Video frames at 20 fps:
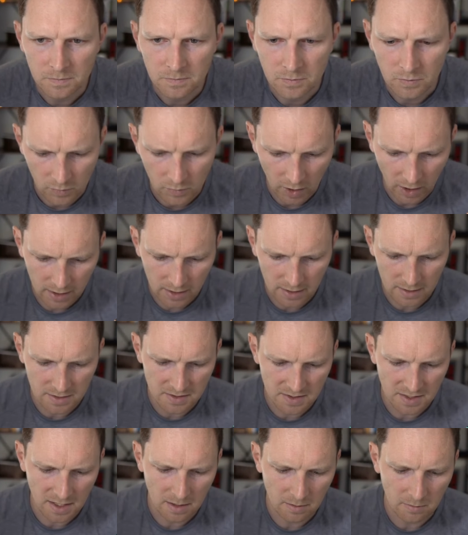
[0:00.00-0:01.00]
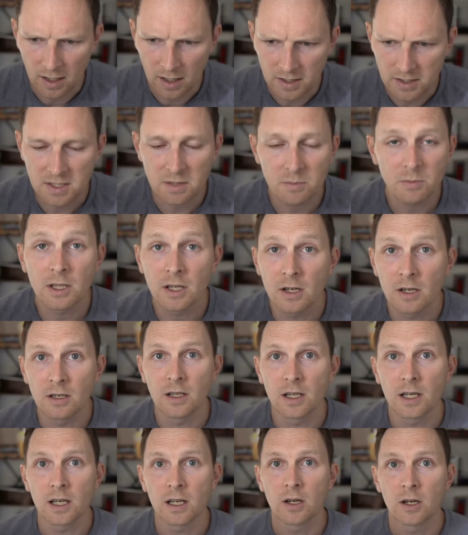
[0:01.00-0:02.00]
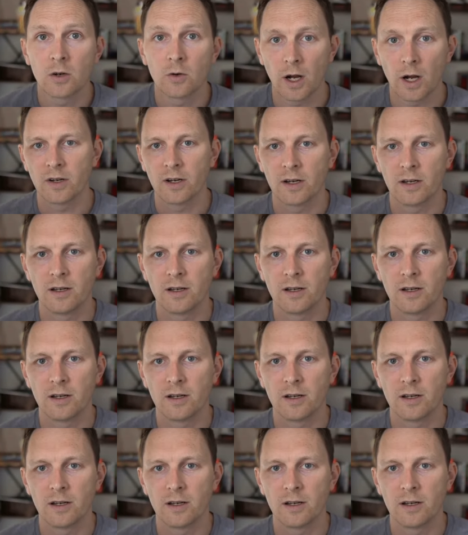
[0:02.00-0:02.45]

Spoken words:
right? And similarly, right?